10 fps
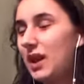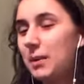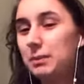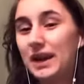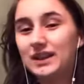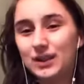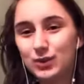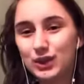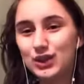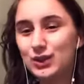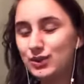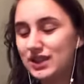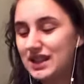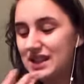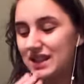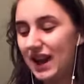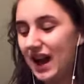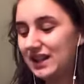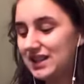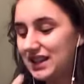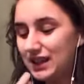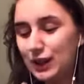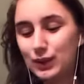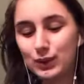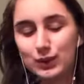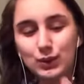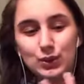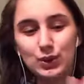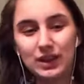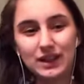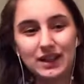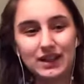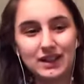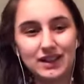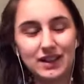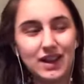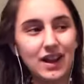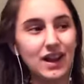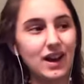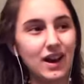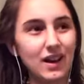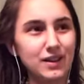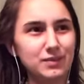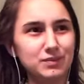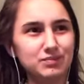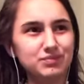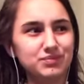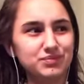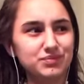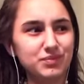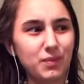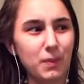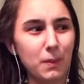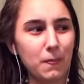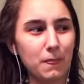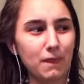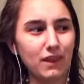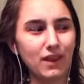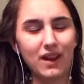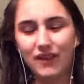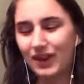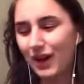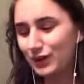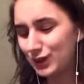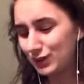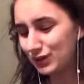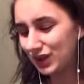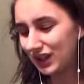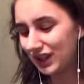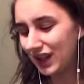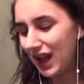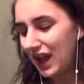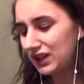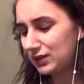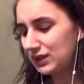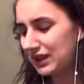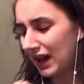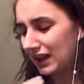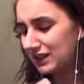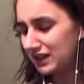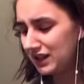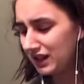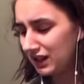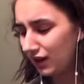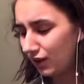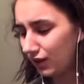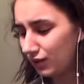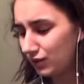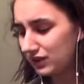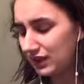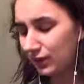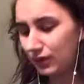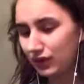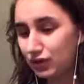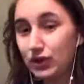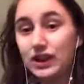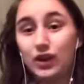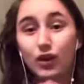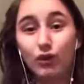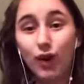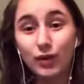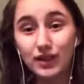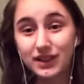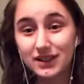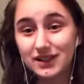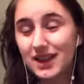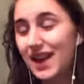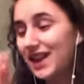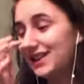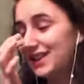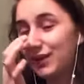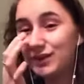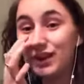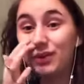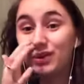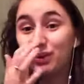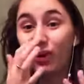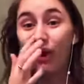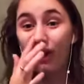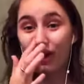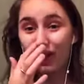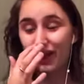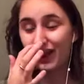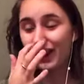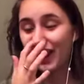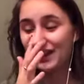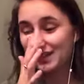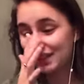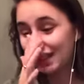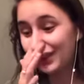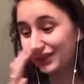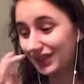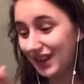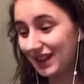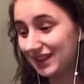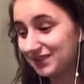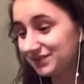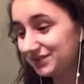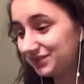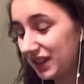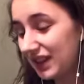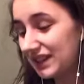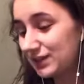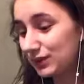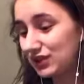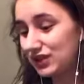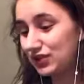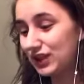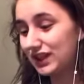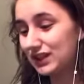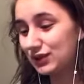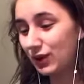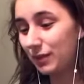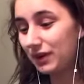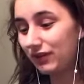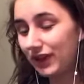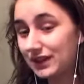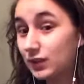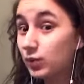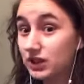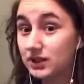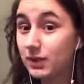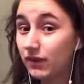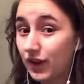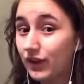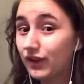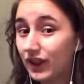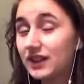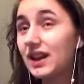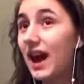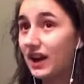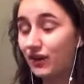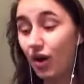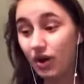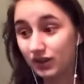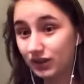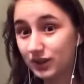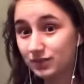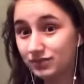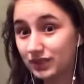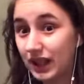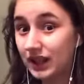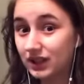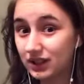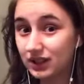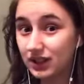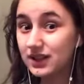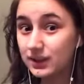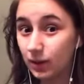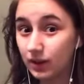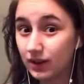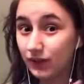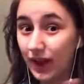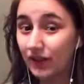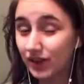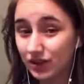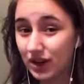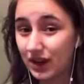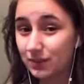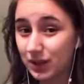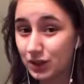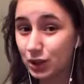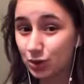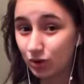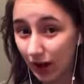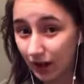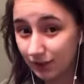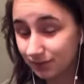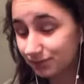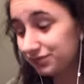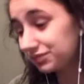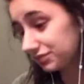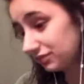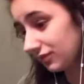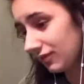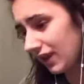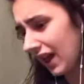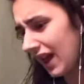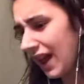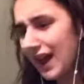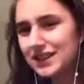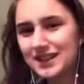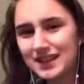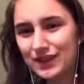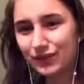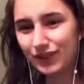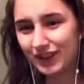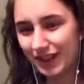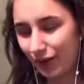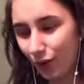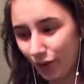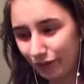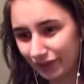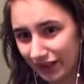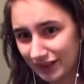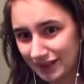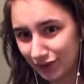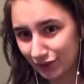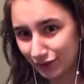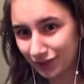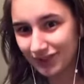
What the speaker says: bilingual, she was eating hot Cheetos, drinking, I forgot what she was drinking. She was eating hot Cheetos, they were drinking Coronas, they were doing all that kind of stuff. Like, and this one she's drinking Strawberry Fanta, which is my favorite Fanta out of all of them. Like, it's so good. If you have not tried it, make sure you try it. And she's eating freaking like cornflake cereal.